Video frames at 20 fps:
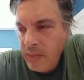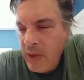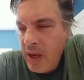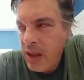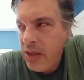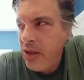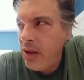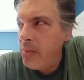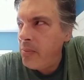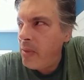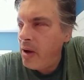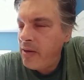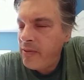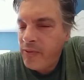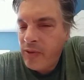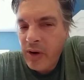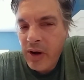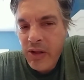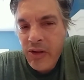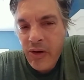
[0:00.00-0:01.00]
It's in my
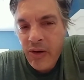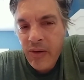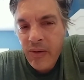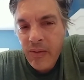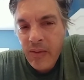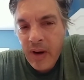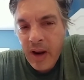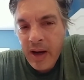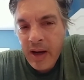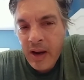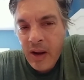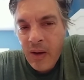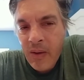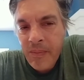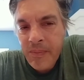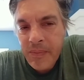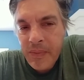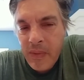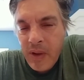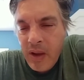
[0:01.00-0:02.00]
freezer right now.
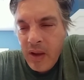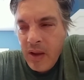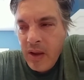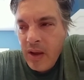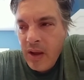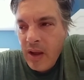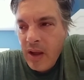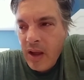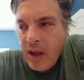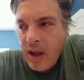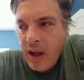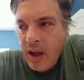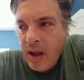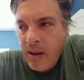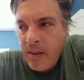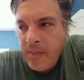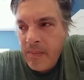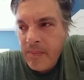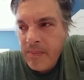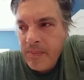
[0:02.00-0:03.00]

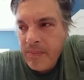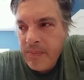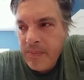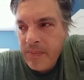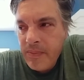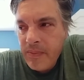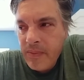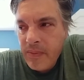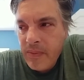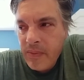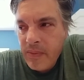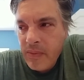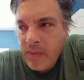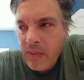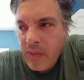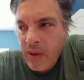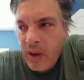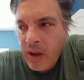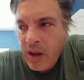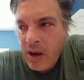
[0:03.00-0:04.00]
I'm
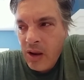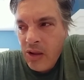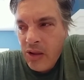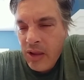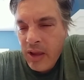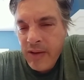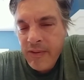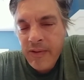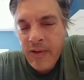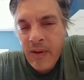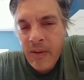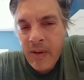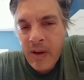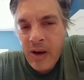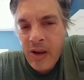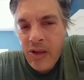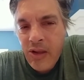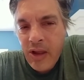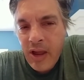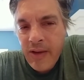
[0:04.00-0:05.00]
gonna save
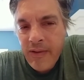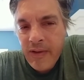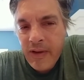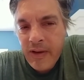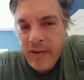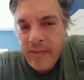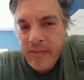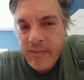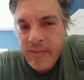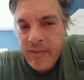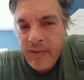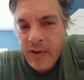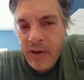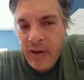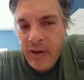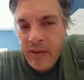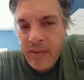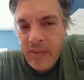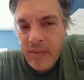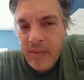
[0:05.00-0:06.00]
it
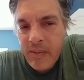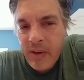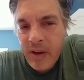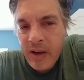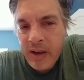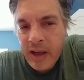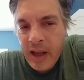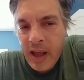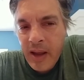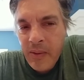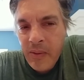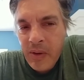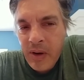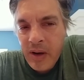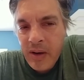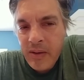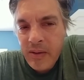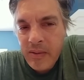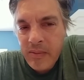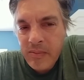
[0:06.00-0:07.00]
for a day
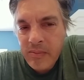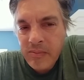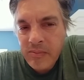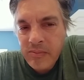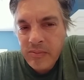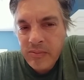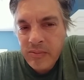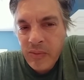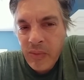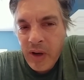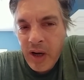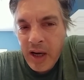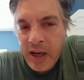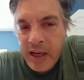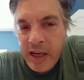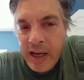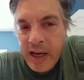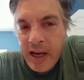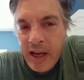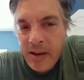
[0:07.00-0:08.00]
when I
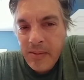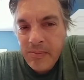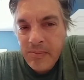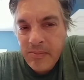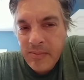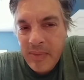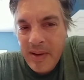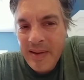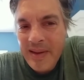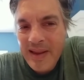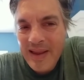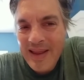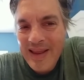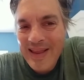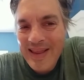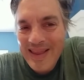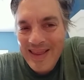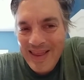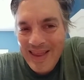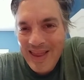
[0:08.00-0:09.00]
need it.
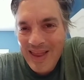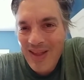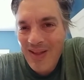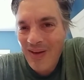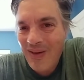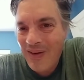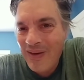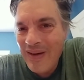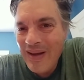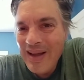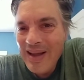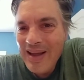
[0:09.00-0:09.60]
So,